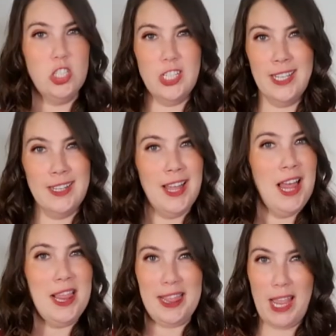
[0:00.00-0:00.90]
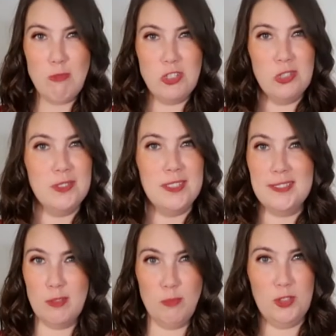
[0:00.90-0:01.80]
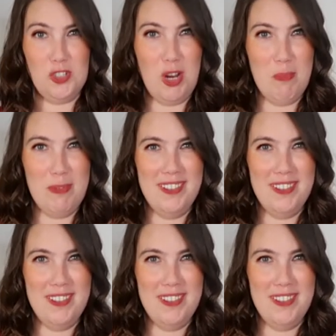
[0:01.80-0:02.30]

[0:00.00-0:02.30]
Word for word: gin, lime juice, simple syrup.